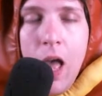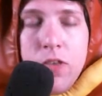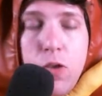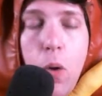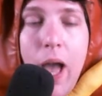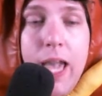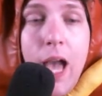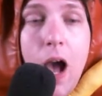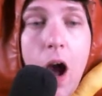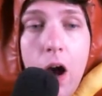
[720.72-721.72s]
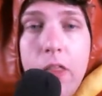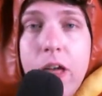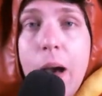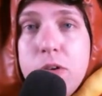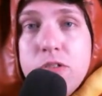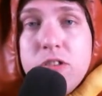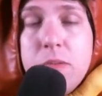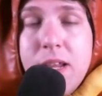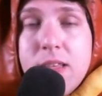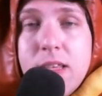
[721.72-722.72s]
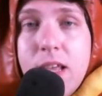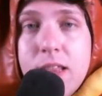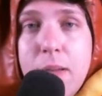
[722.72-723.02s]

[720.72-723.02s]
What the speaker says: So I get all the couples to meet us in the